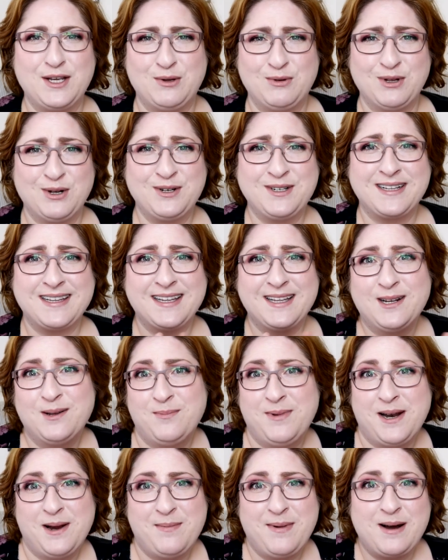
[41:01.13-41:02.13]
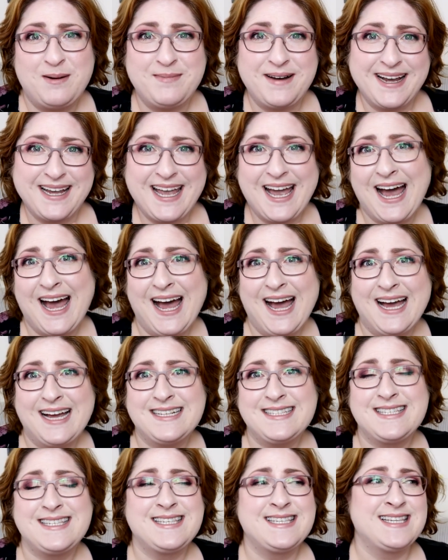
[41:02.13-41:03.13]
You learned a little bit about my
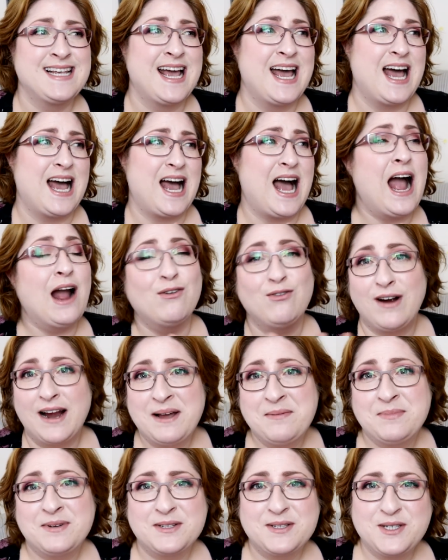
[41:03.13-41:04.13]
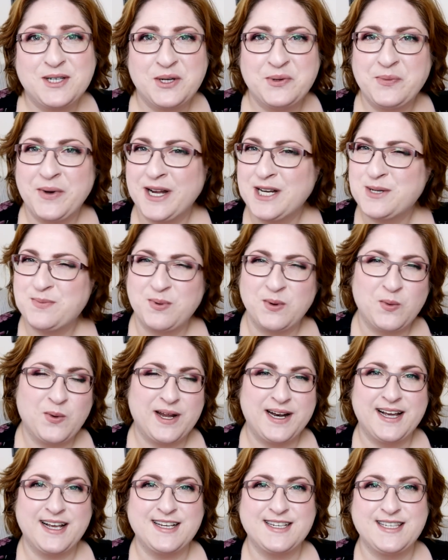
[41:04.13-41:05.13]
cats. I rambled too much, but
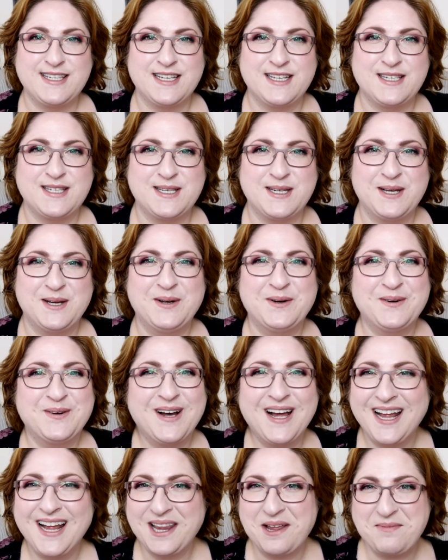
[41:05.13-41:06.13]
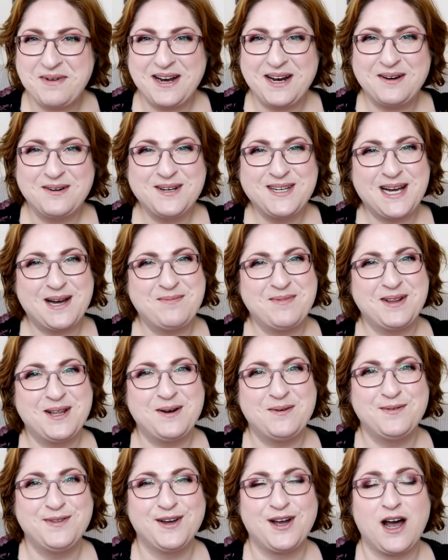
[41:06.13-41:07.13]
what else is new? Let me know down
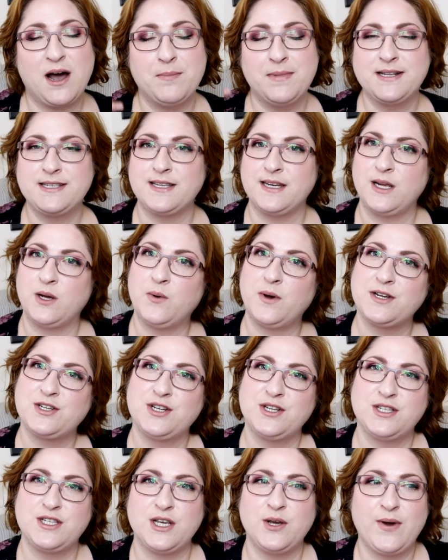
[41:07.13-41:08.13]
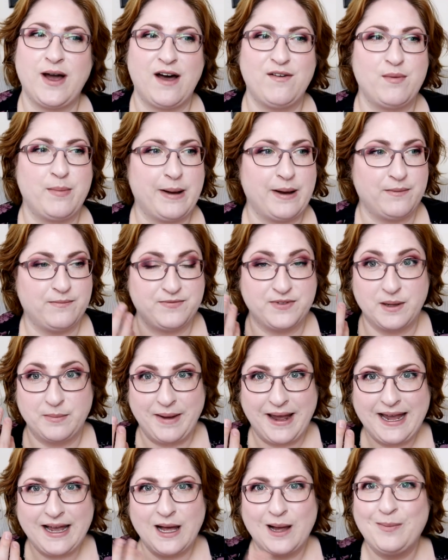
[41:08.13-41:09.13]
below in the comments any questions that you have about the
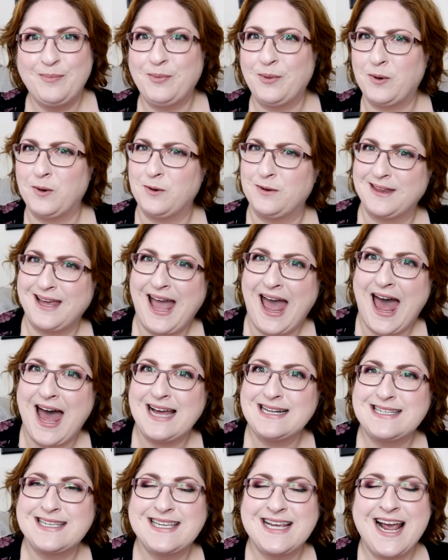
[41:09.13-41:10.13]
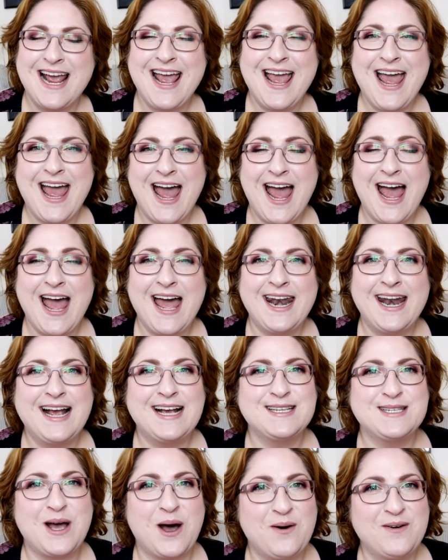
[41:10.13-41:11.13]
makeup or the cats. And
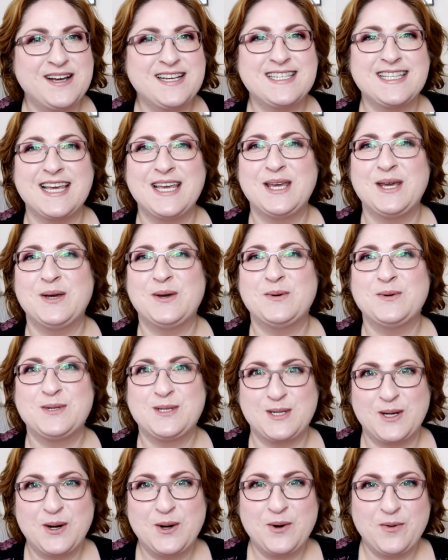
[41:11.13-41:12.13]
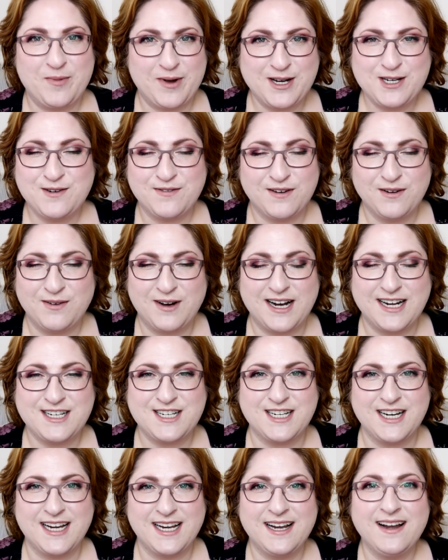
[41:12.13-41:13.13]
as always, thank you so much for
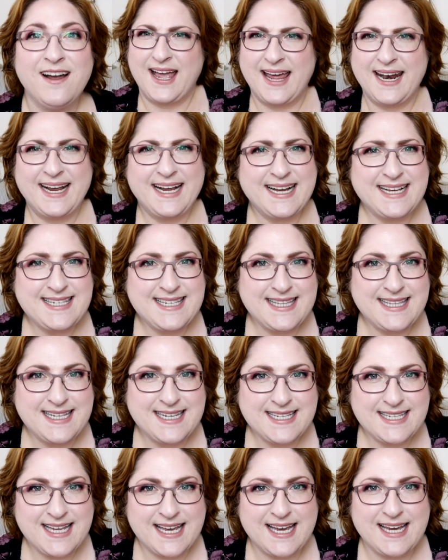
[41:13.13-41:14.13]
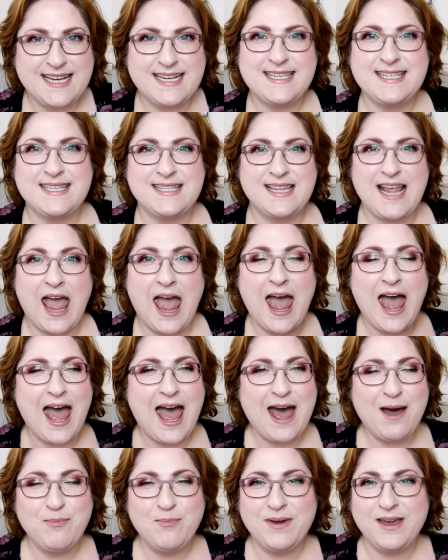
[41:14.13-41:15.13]
watching. And I guess in this case,
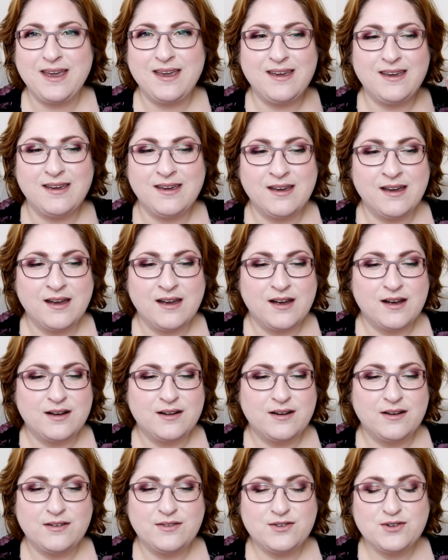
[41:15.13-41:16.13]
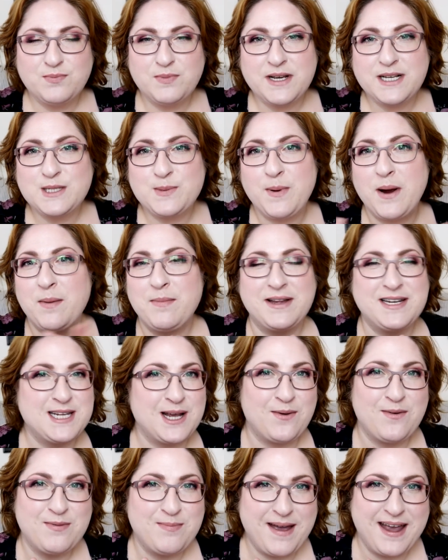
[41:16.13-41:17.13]
happy
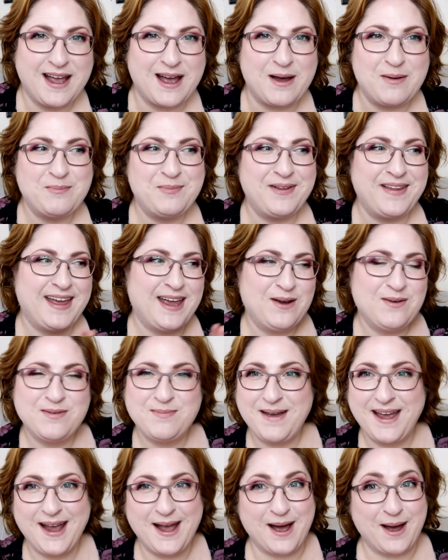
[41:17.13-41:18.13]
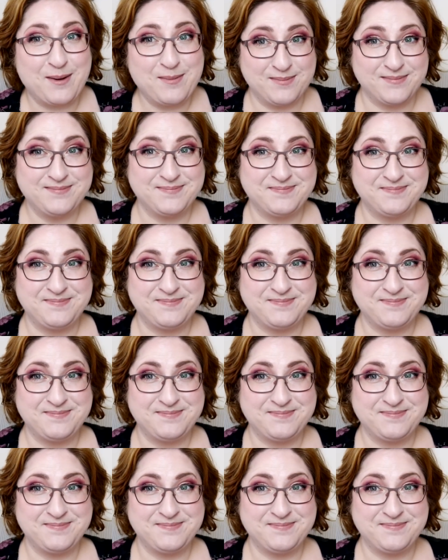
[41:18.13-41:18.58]
experimenting with makeup, playing with makeup.